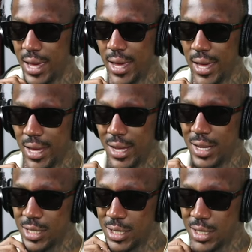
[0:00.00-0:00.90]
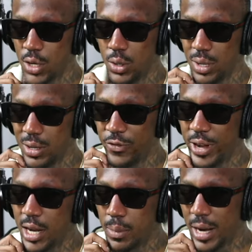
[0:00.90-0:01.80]
And so for
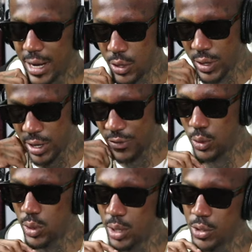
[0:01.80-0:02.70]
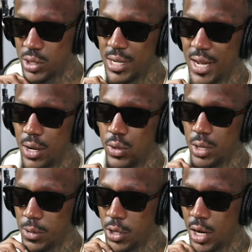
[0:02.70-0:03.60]
anybody that do an interview with him, you sit down with
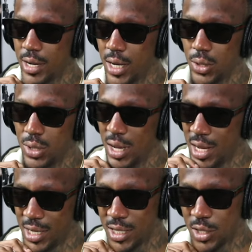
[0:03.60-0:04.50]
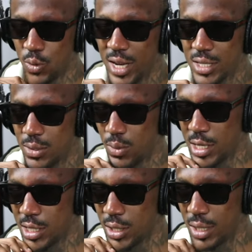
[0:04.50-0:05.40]
him, you already know just to watch
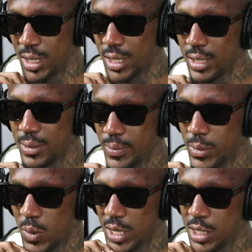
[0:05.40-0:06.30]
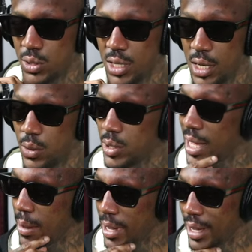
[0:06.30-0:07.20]
your tongue with
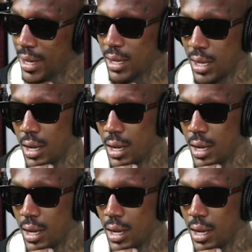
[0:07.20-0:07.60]
that man.